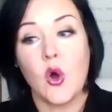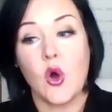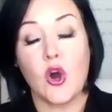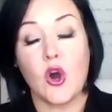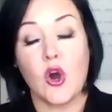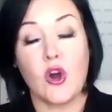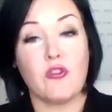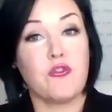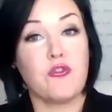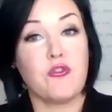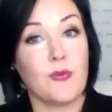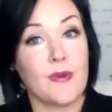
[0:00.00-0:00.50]

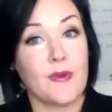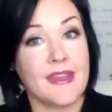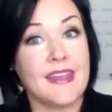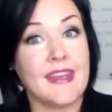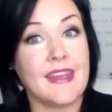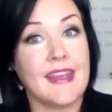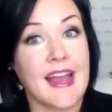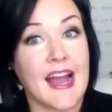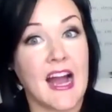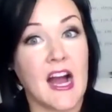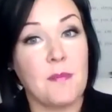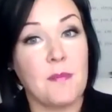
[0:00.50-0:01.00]
are
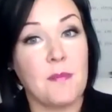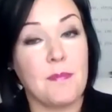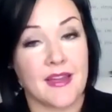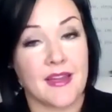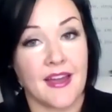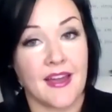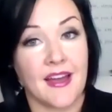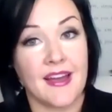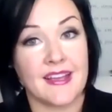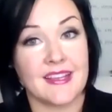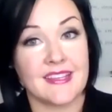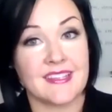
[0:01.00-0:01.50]
freaking out
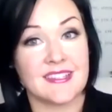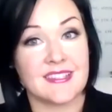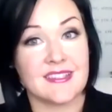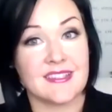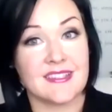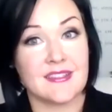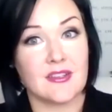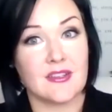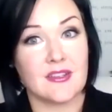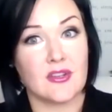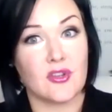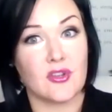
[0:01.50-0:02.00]

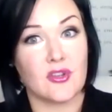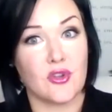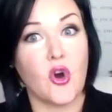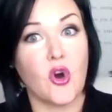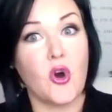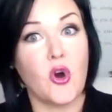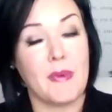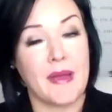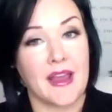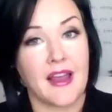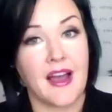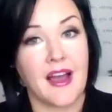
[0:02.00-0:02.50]
because,
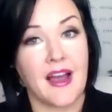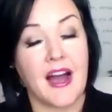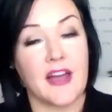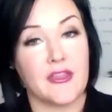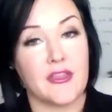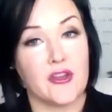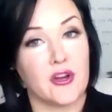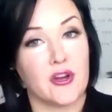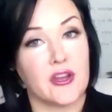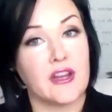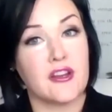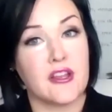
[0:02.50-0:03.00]
oh my God,
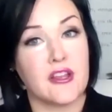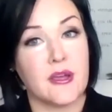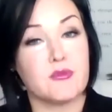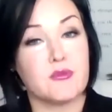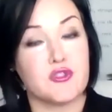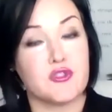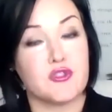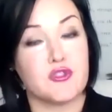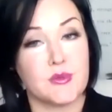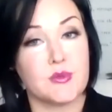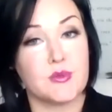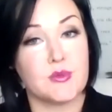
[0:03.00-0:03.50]
their income
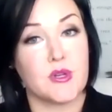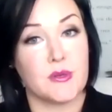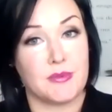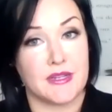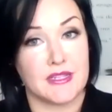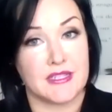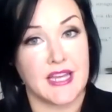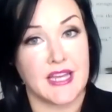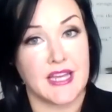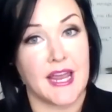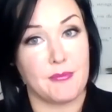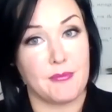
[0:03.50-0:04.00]
streams would have
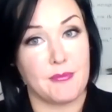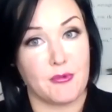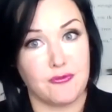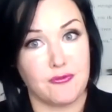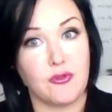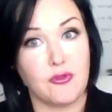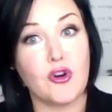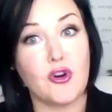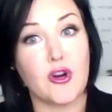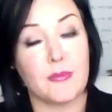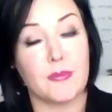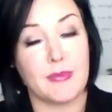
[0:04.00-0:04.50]
been tight
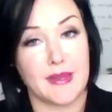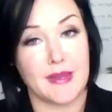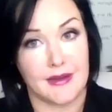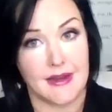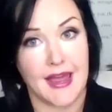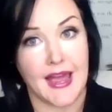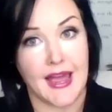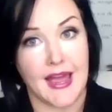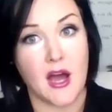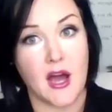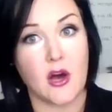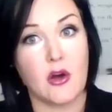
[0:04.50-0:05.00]
before, but
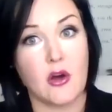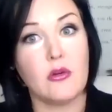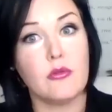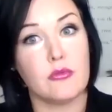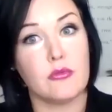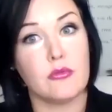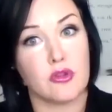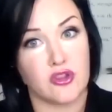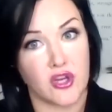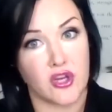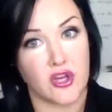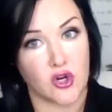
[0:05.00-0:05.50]
now
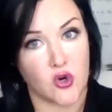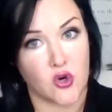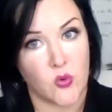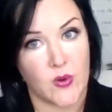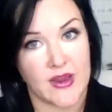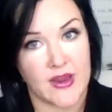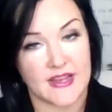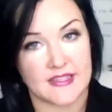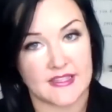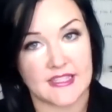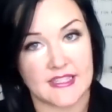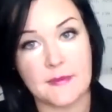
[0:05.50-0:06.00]
they're
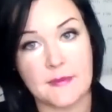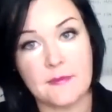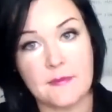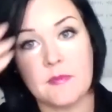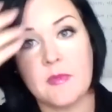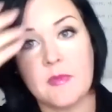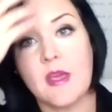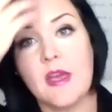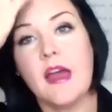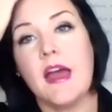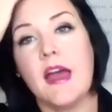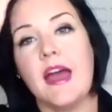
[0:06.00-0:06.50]
crazy.
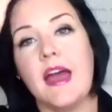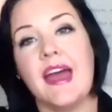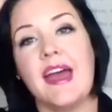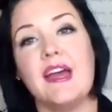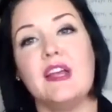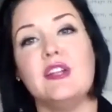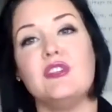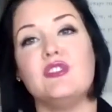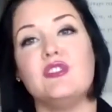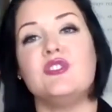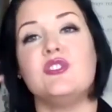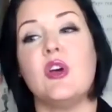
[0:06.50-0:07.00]

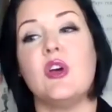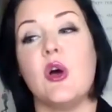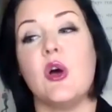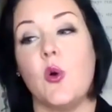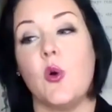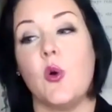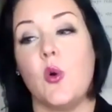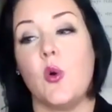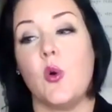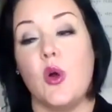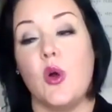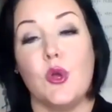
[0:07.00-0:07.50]
And
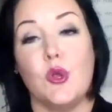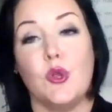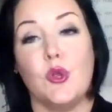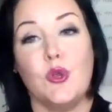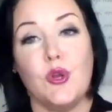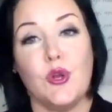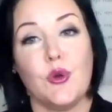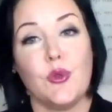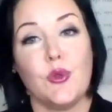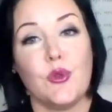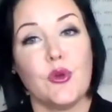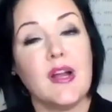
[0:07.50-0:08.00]
so,
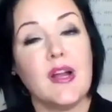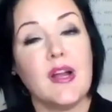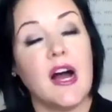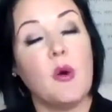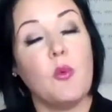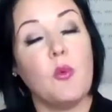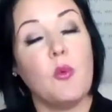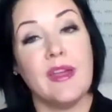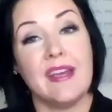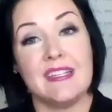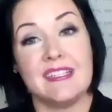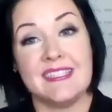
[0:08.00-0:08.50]
you know, they're
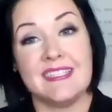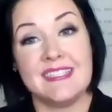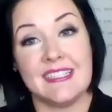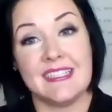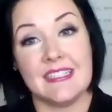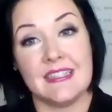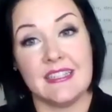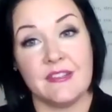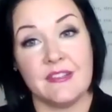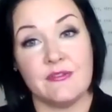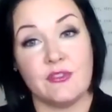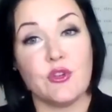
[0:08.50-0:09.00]
not willing to
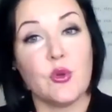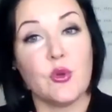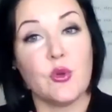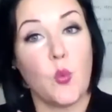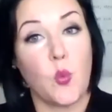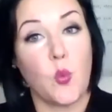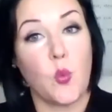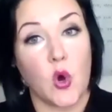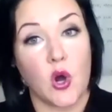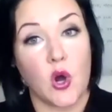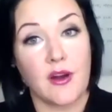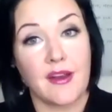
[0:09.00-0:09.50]
deliver the
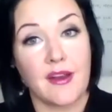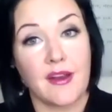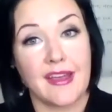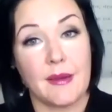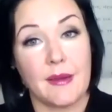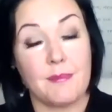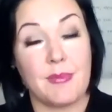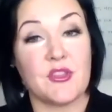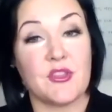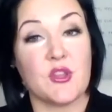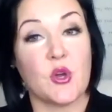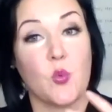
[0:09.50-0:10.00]
work,
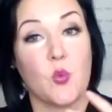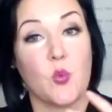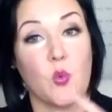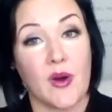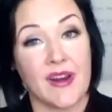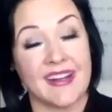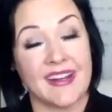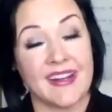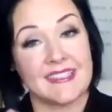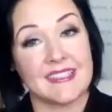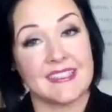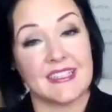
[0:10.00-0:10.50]
but they're
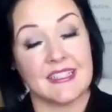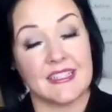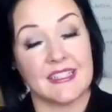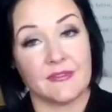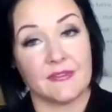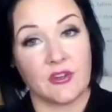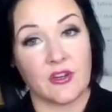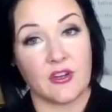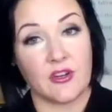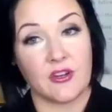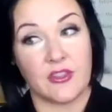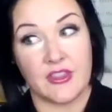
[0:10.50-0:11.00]
wanting to
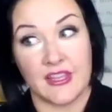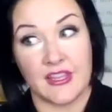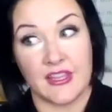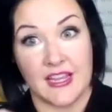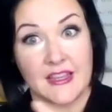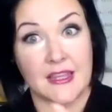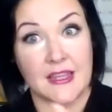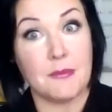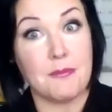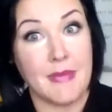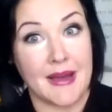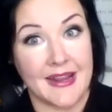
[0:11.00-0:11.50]
deliver, they
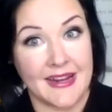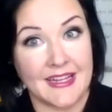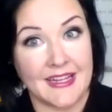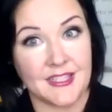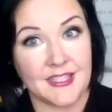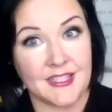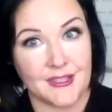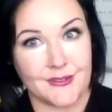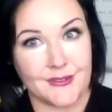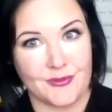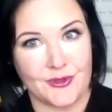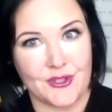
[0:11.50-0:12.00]
get the money
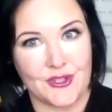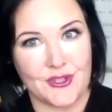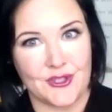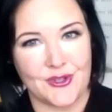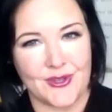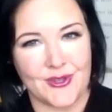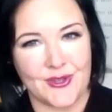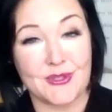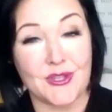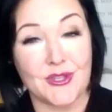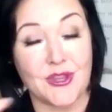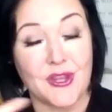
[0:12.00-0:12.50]
delivered to
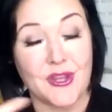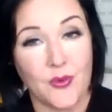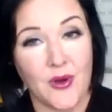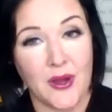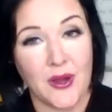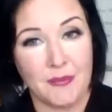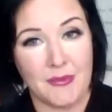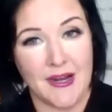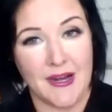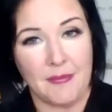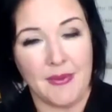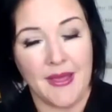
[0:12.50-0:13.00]
them. So they
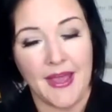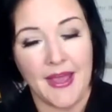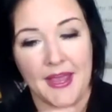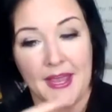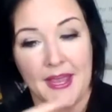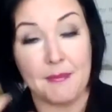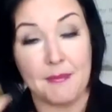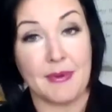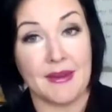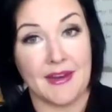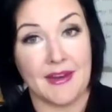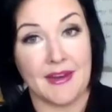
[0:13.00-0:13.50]
want me to
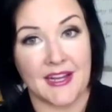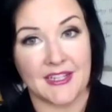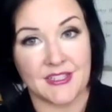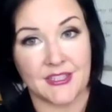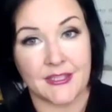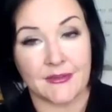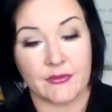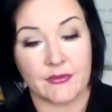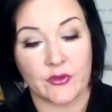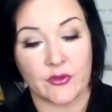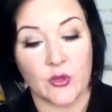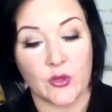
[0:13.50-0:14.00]
pay, but not
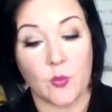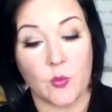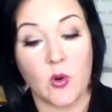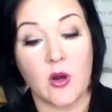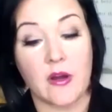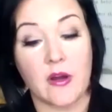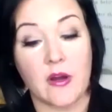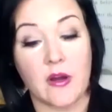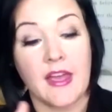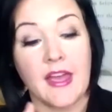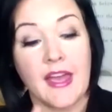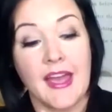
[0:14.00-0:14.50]
deliver the
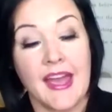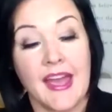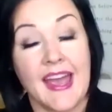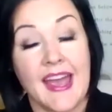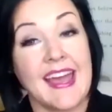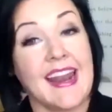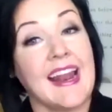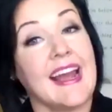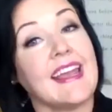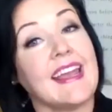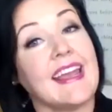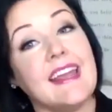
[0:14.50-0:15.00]
work.
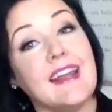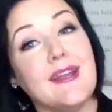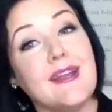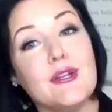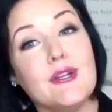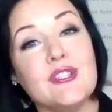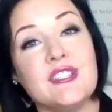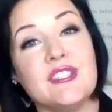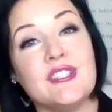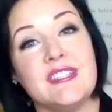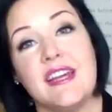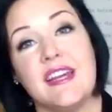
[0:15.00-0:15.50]
And I can
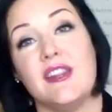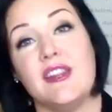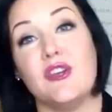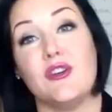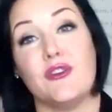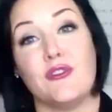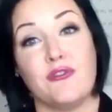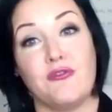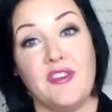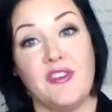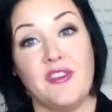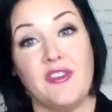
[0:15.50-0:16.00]
understand
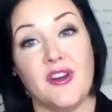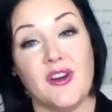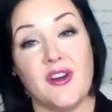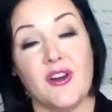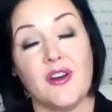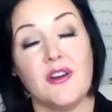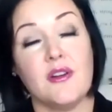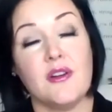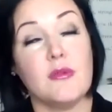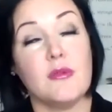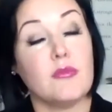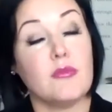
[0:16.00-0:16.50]
their
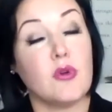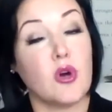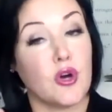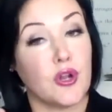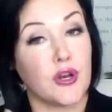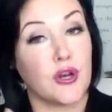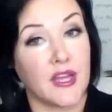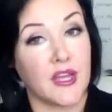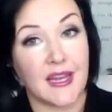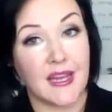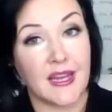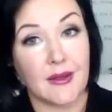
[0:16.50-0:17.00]
fear
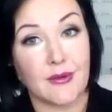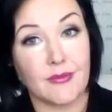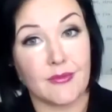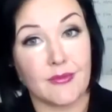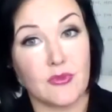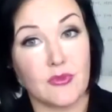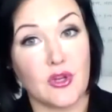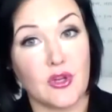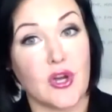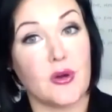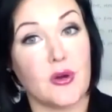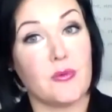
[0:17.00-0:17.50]
on a,
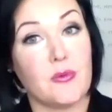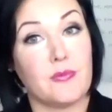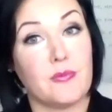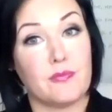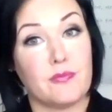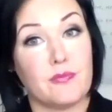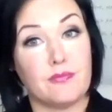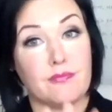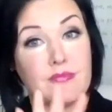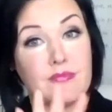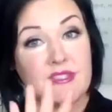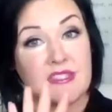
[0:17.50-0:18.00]
you know,
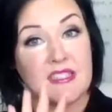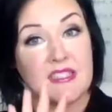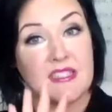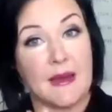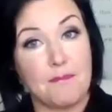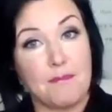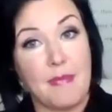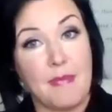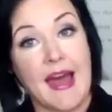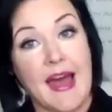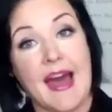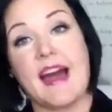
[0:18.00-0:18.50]

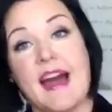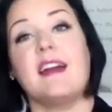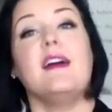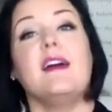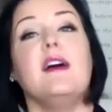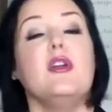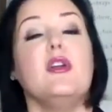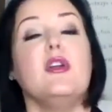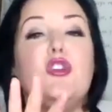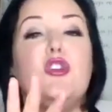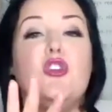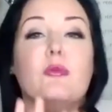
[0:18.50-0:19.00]
step back
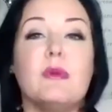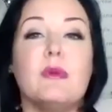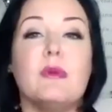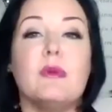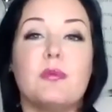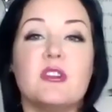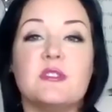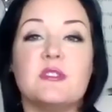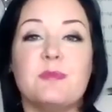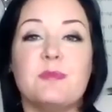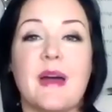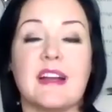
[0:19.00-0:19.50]
human
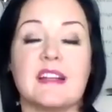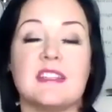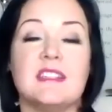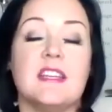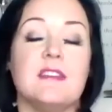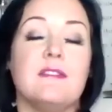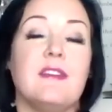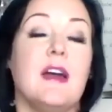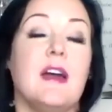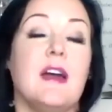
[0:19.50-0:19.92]
perspective.